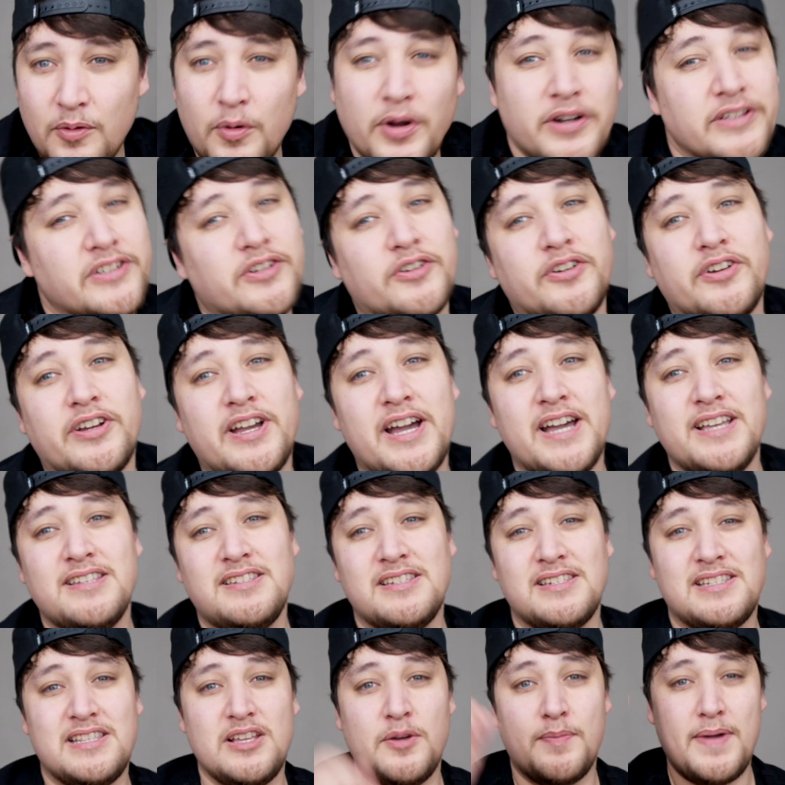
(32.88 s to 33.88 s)
What is going on, guys?
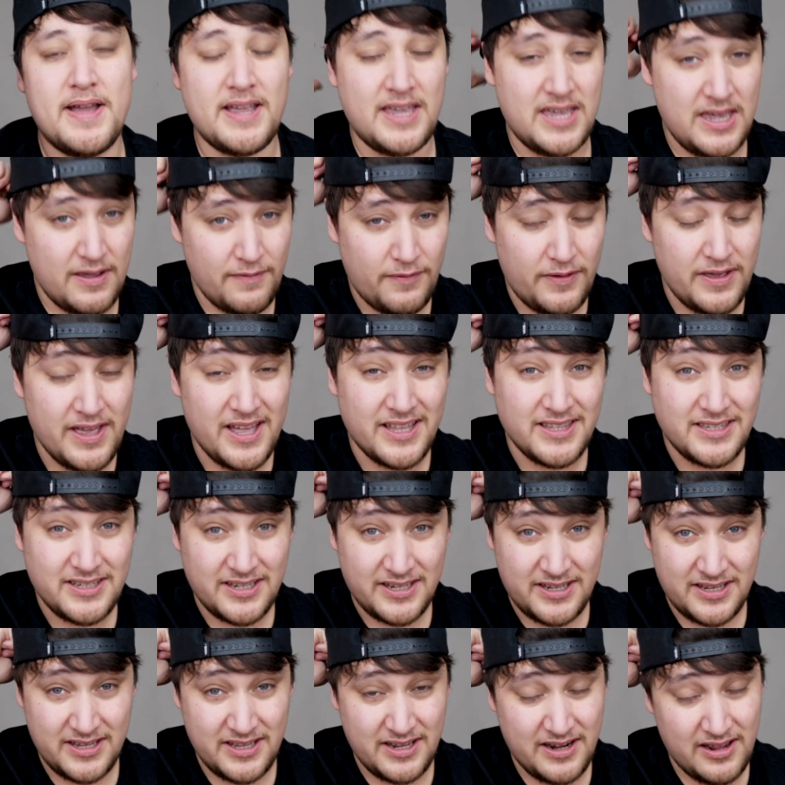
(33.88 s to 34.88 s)
This is Leo back here for yet
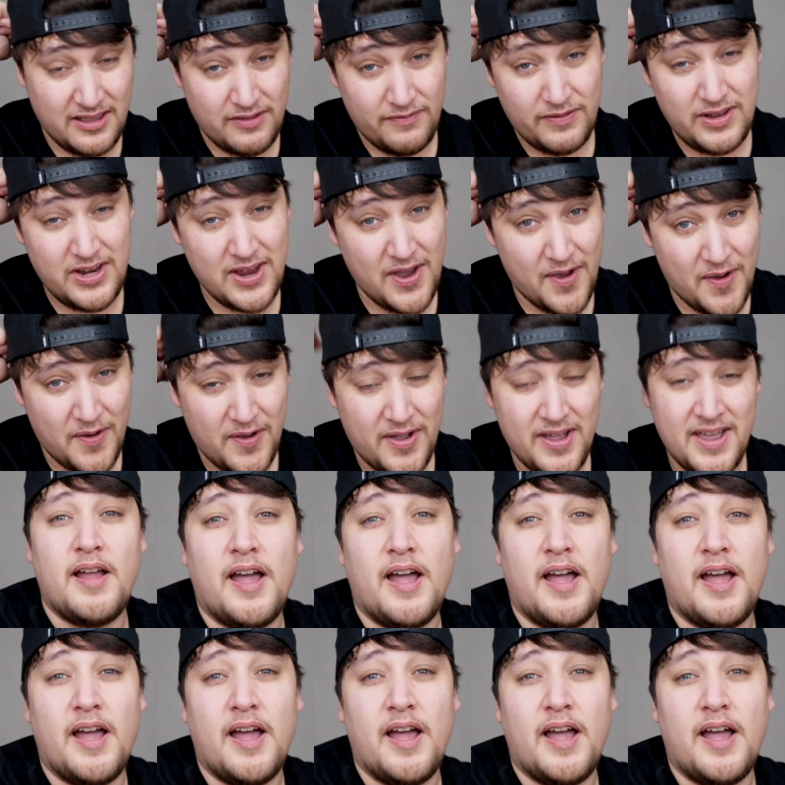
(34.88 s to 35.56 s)
another video.